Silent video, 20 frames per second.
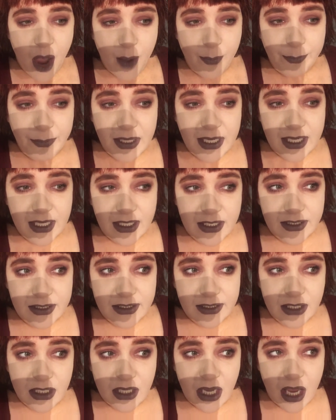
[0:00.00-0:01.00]

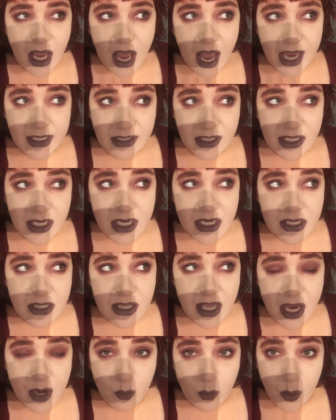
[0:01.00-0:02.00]
Because I think
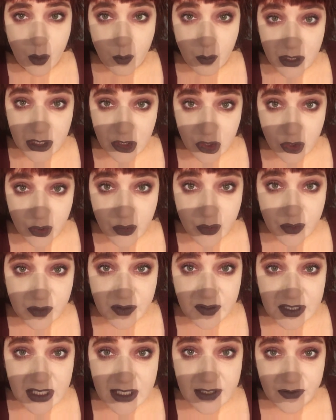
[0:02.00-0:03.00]
that when we
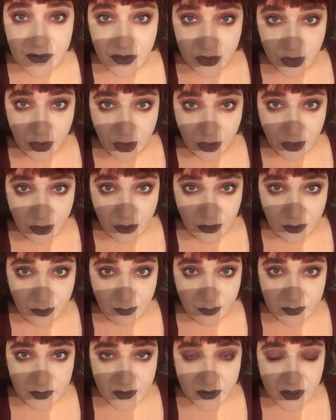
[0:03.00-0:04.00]
use these
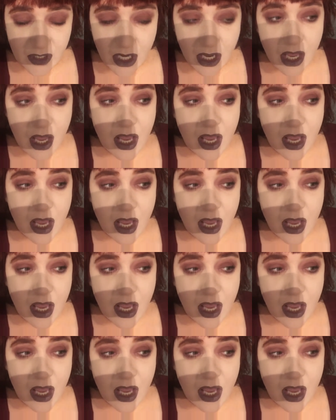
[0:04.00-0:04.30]
terms